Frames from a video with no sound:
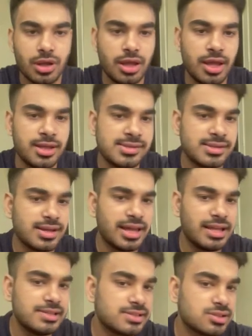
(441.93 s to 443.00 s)
And the
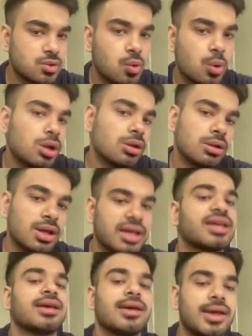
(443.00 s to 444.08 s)
else code
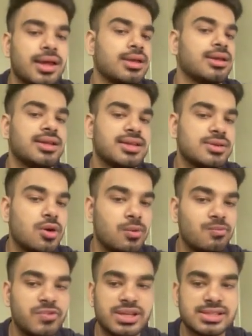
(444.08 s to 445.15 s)

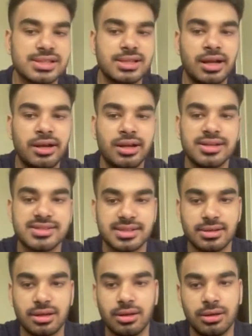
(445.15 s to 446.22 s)
obviously then does
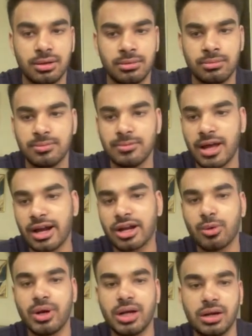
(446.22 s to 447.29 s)

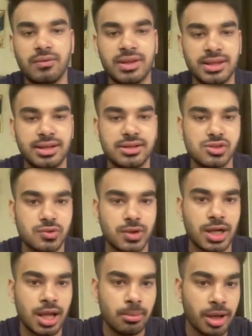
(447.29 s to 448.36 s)
activated when there is
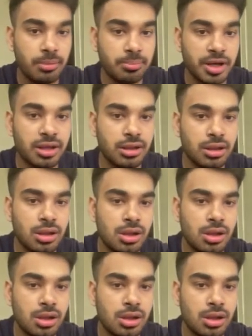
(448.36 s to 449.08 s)
overlap happening.